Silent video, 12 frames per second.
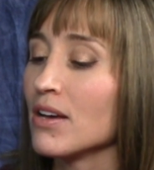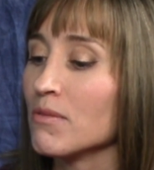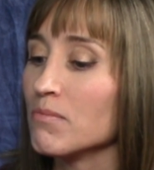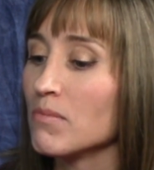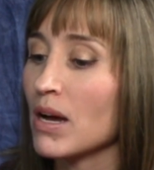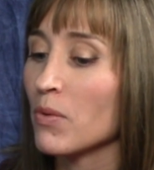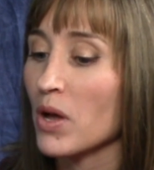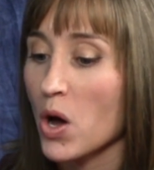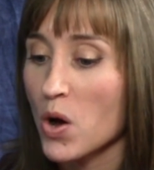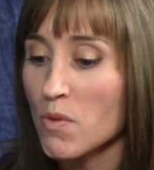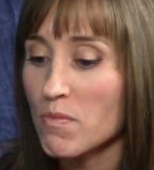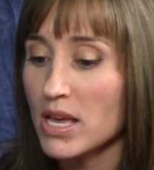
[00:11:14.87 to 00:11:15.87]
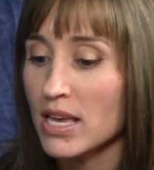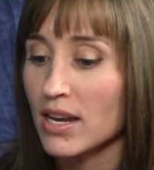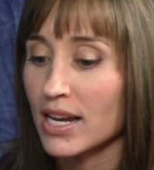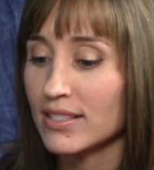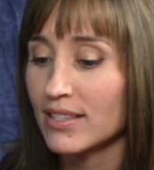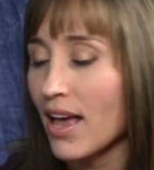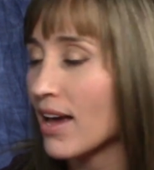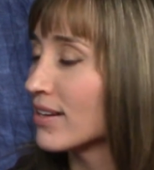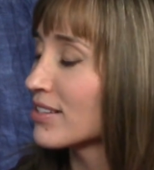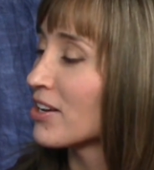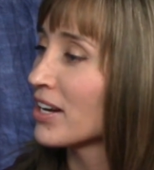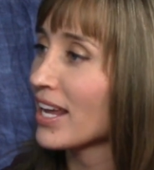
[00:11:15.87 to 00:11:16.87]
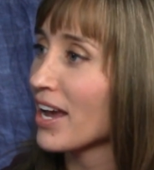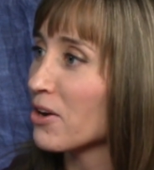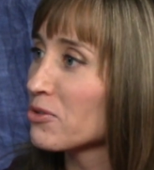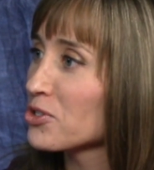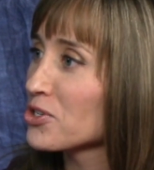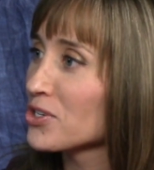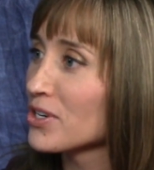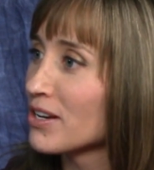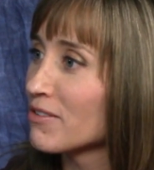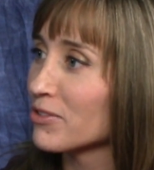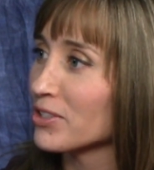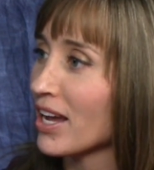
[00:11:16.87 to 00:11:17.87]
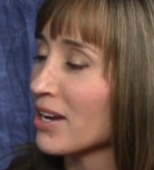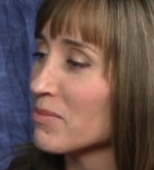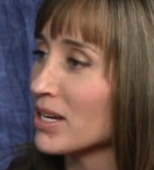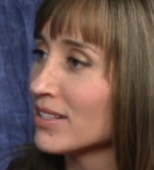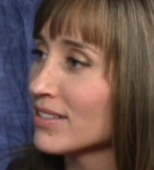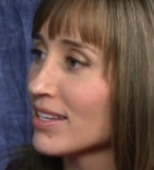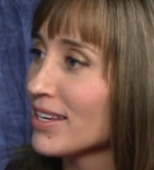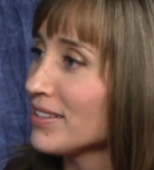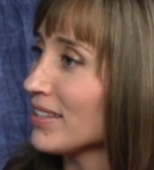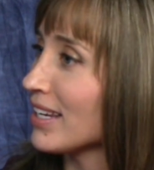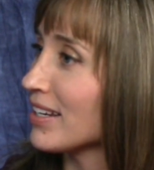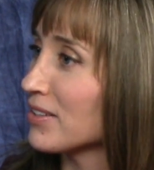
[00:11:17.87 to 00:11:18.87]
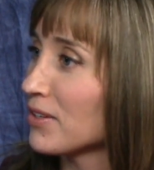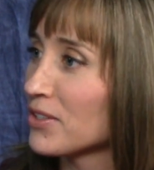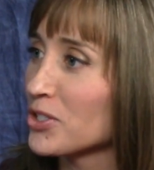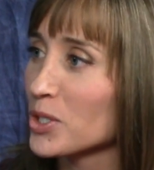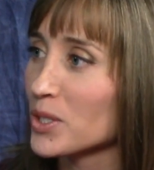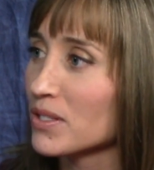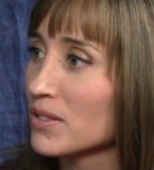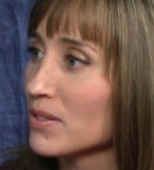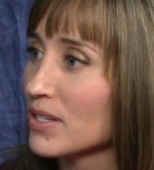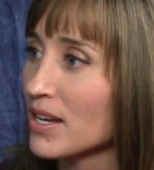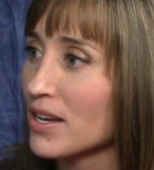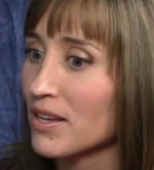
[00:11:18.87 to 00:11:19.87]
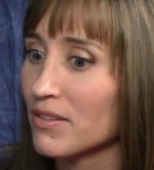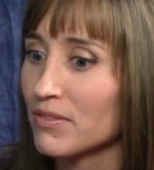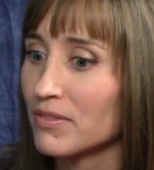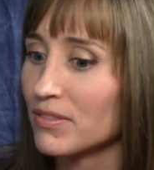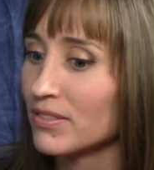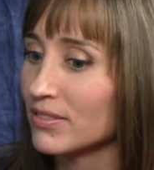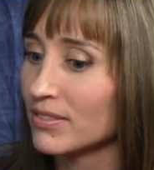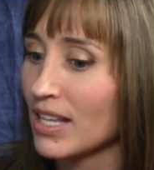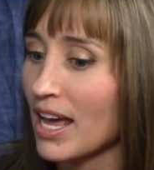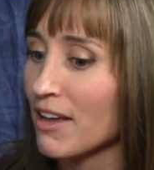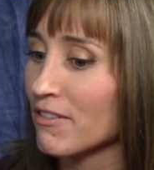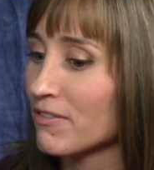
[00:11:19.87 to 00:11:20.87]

um, I went home and I sat on a couch for nine months healing just of life